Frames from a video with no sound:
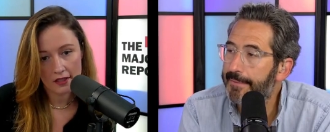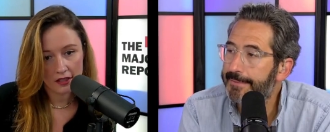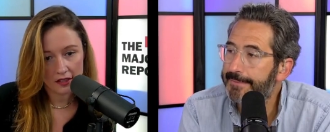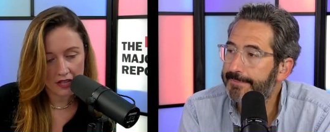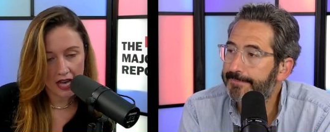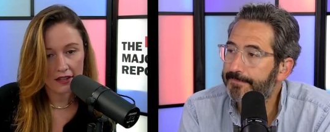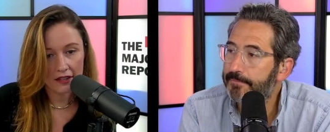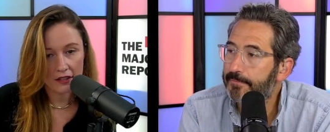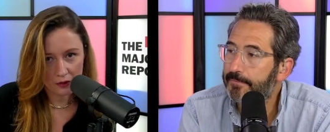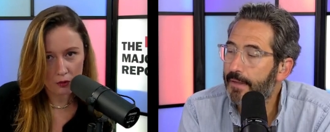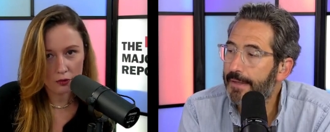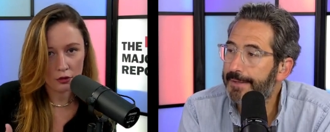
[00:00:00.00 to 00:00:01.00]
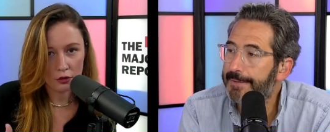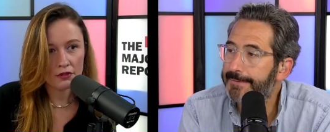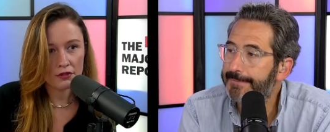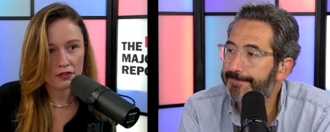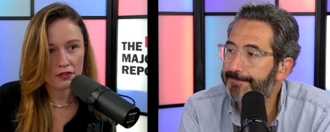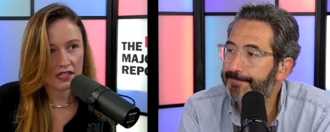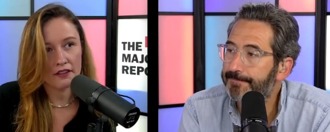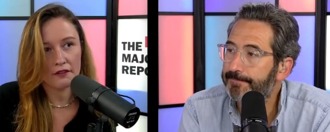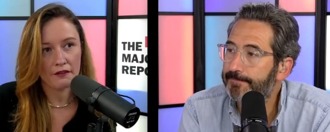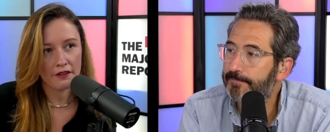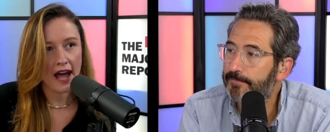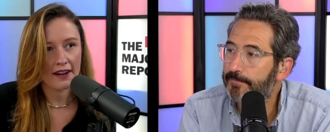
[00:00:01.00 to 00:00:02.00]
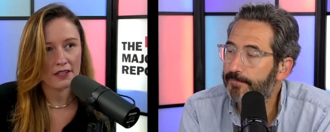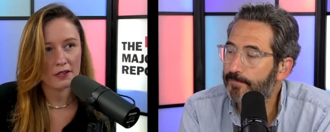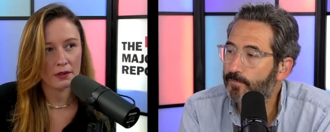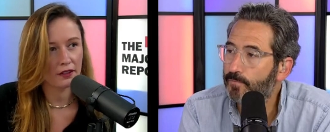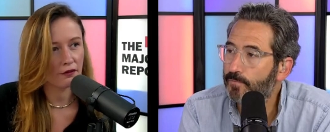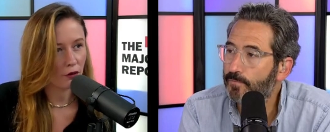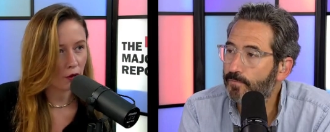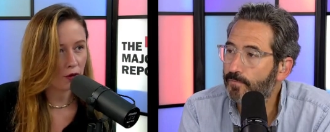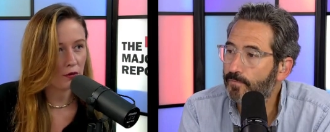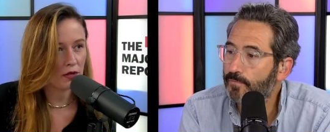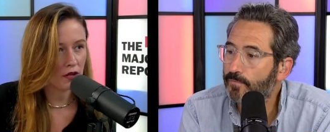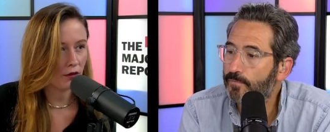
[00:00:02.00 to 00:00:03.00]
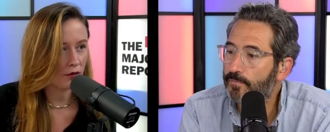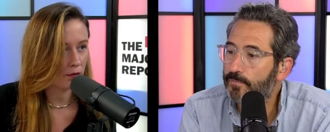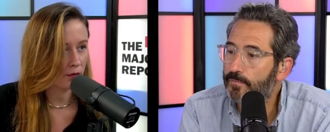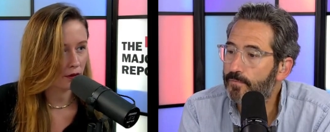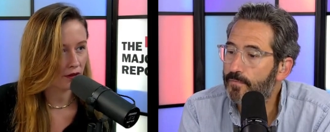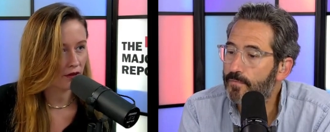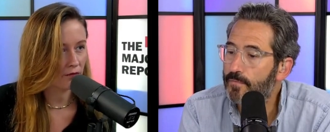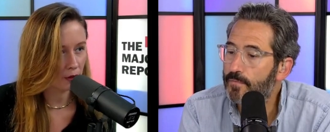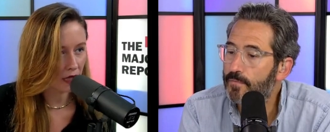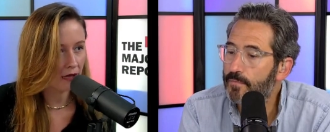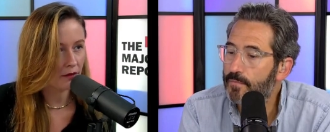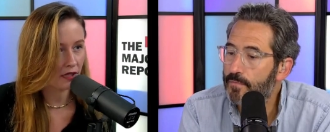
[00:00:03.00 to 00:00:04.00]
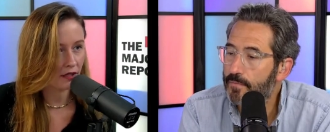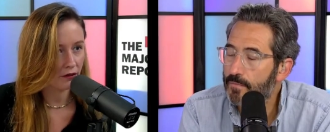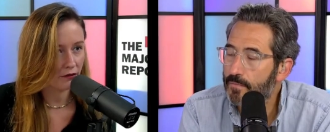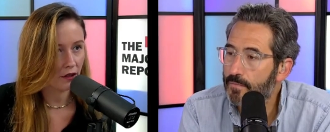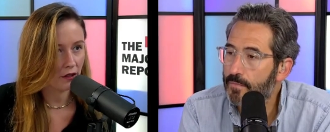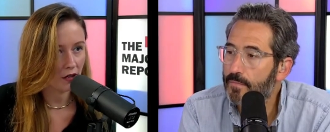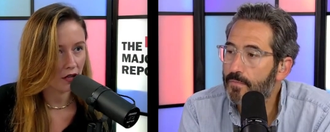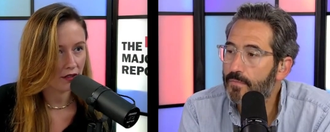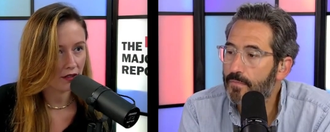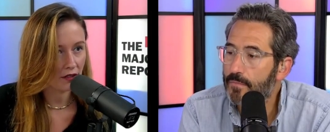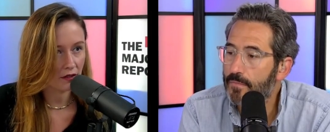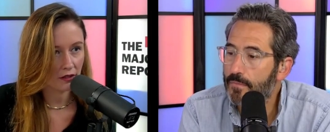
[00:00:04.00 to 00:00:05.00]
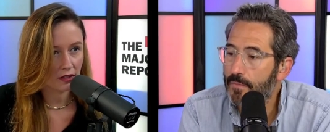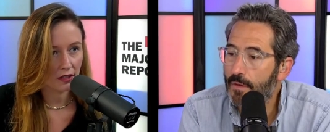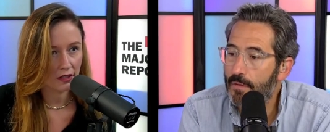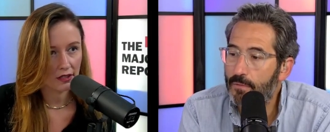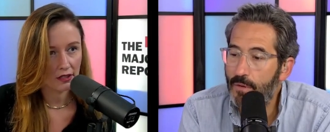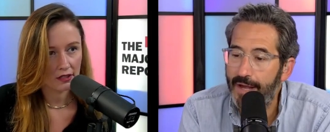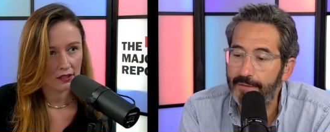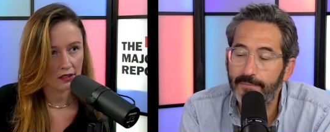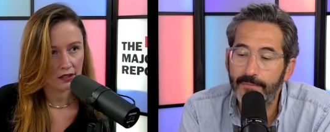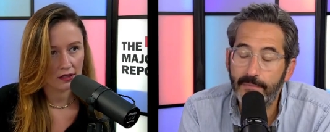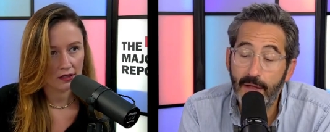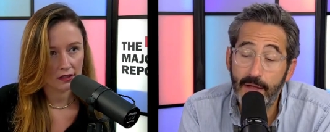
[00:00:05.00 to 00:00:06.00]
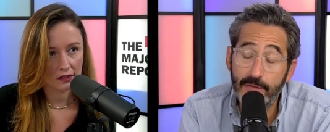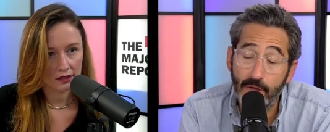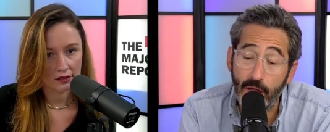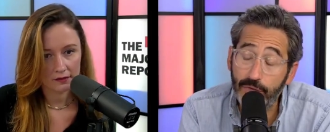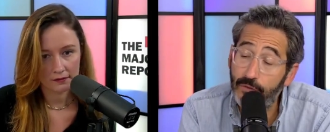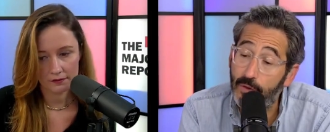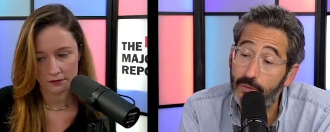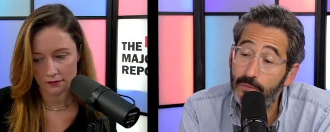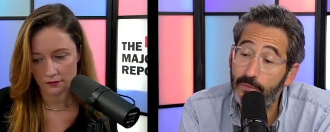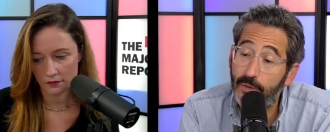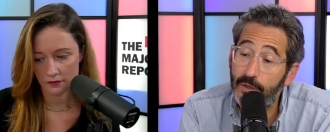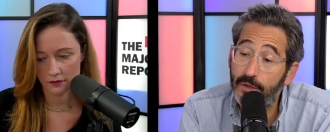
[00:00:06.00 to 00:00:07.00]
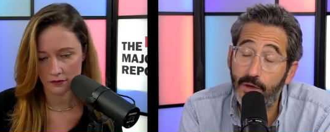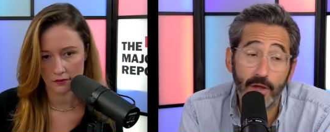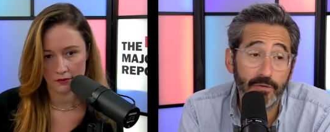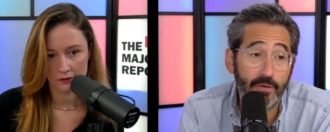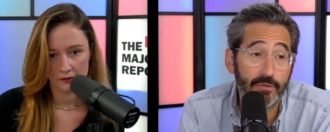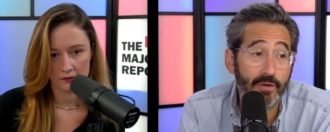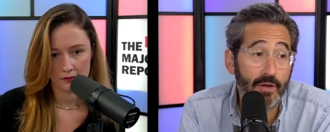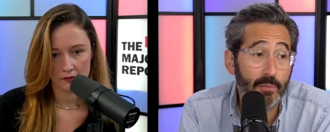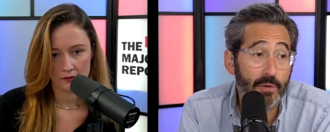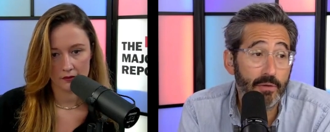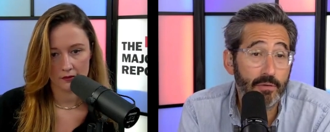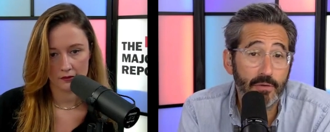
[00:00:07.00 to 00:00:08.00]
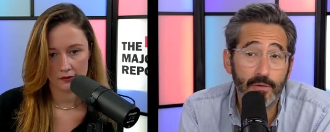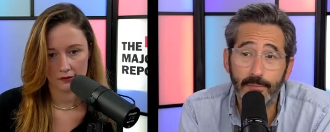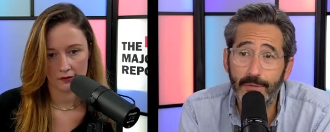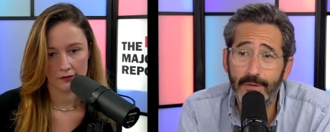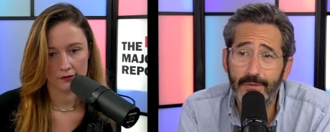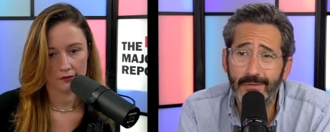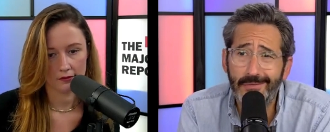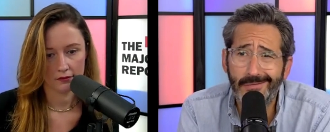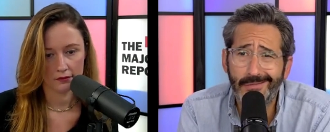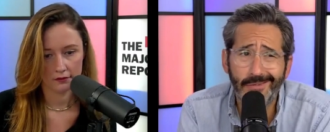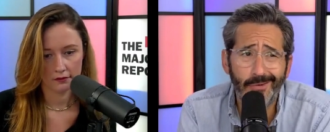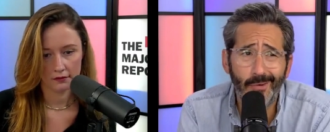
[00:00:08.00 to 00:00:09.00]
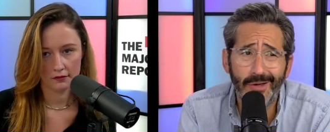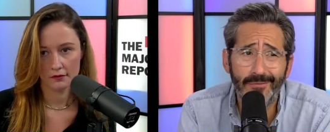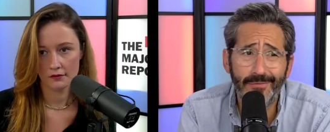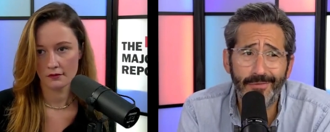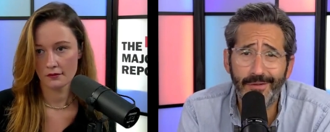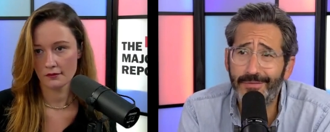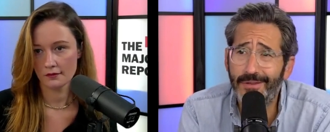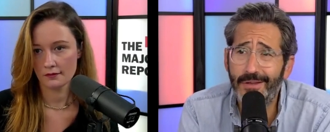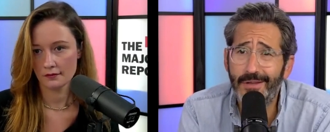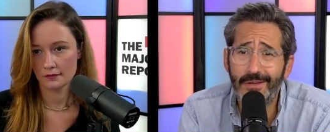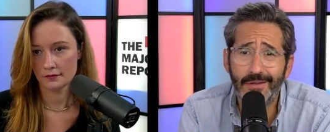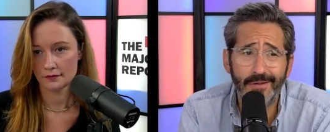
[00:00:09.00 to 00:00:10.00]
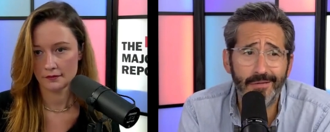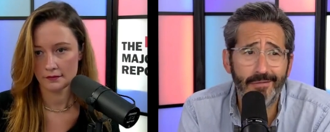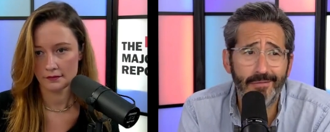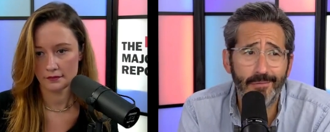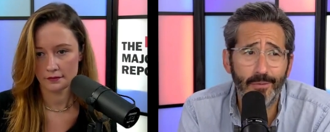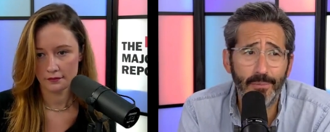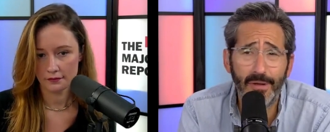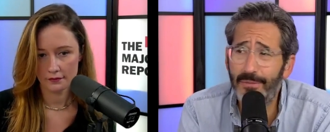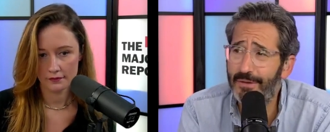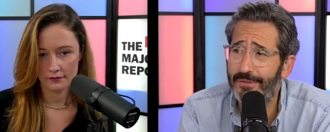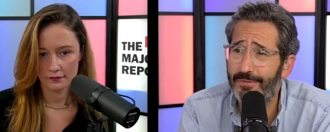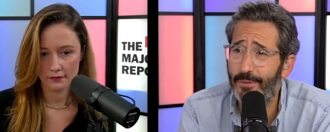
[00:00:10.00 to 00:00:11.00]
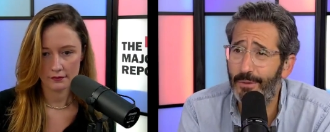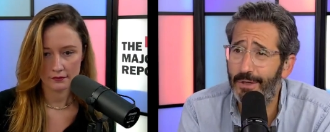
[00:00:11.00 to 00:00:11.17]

Speaker 1: that th- those are the set of facts, but of course we know who the burden of blame is going to fall onto.
Speaker 2: Right. It's also, one could also say, well, I mean, you had fifty Republicans vote